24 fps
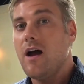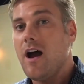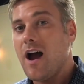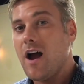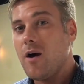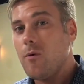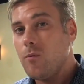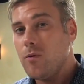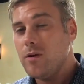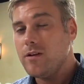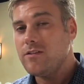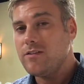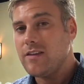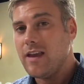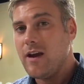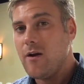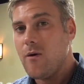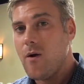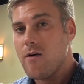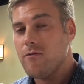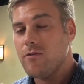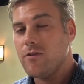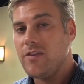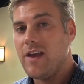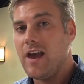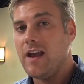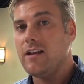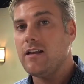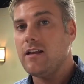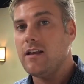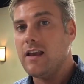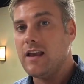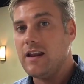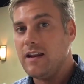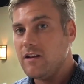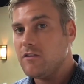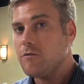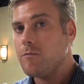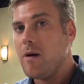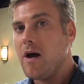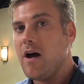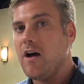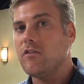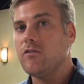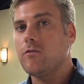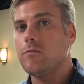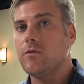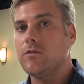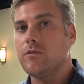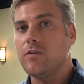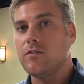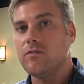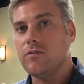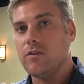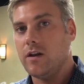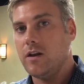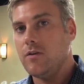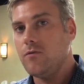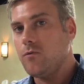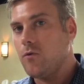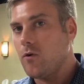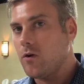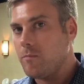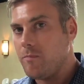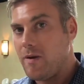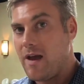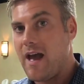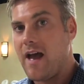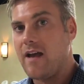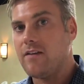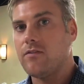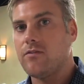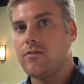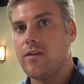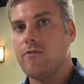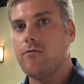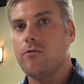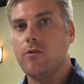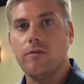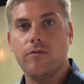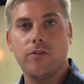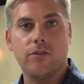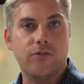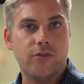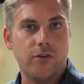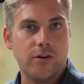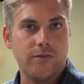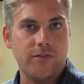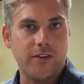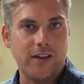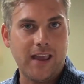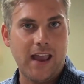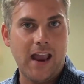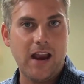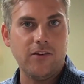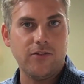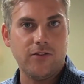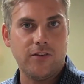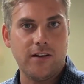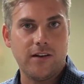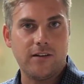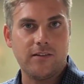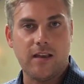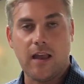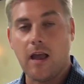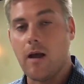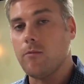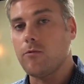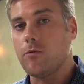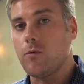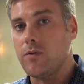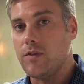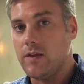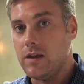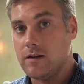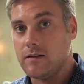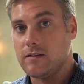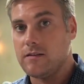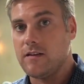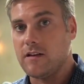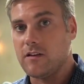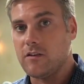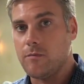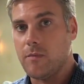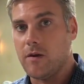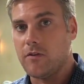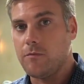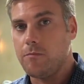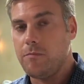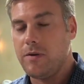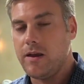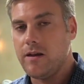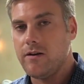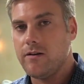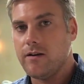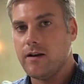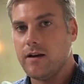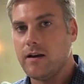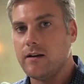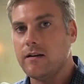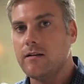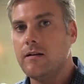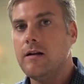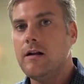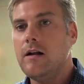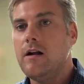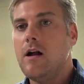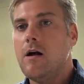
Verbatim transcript: I would say, however, that it is possible to study for and pass several of the certification exams within a six month period,